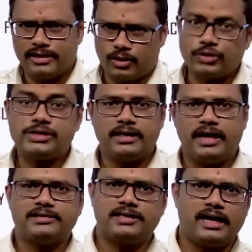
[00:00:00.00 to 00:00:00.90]
question and
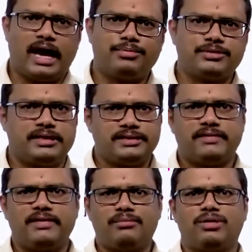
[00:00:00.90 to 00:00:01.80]
answer option that is
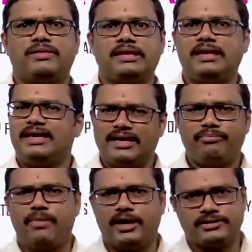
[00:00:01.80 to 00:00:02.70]
available with the Yupp
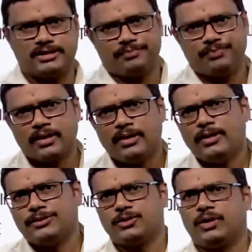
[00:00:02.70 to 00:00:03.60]
Master.
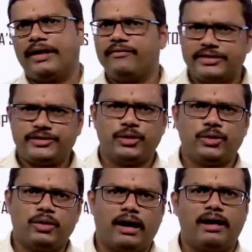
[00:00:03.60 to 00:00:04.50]
So I wish
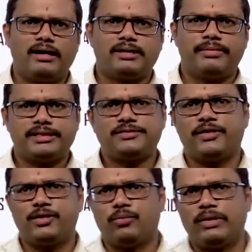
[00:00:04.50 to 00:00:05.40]
you all the best
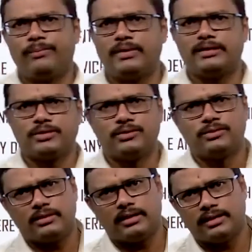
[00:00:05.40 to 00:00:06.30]
for you people
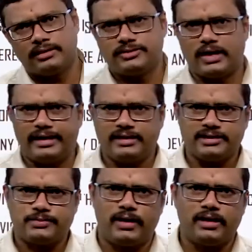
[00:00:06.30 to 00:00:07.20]
to join
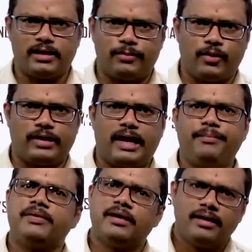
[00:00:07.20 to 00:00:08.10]
this particular
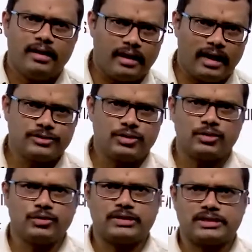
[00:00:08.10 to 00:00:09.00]
program and also
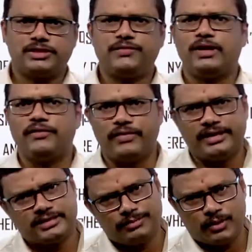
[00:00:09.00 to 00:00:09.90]
to successfully
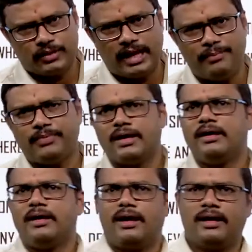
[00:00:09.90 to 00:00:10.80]
finish the program.
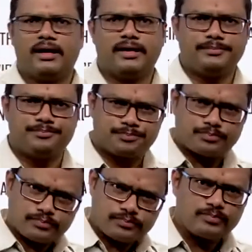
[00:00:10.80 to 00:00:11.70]
And
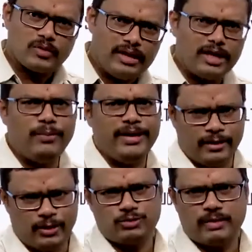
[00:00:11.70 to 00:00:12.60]
let me introduce